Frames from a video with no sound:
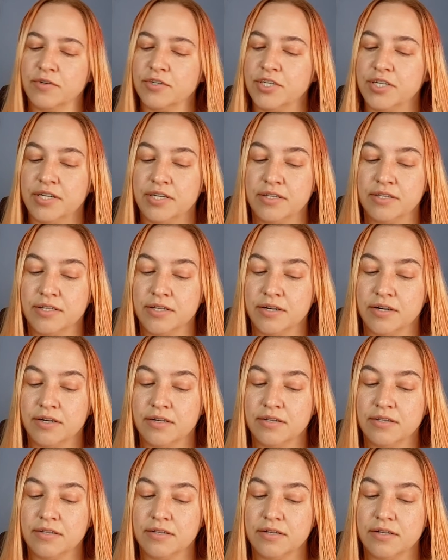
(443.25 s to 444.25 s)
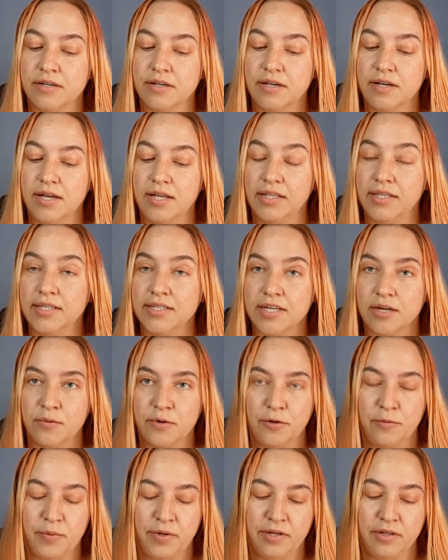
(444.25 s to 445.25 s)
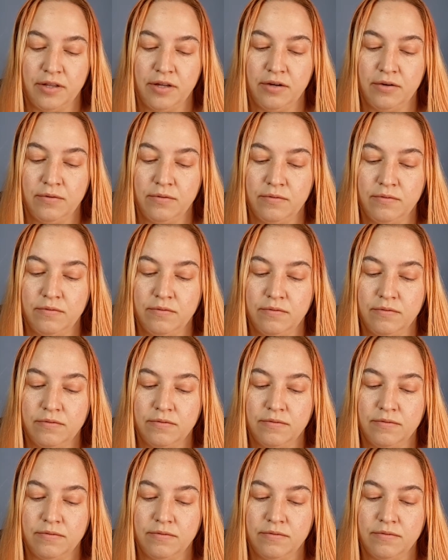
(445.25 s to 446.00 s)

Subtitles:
she considers. At least I wouldn't be alone.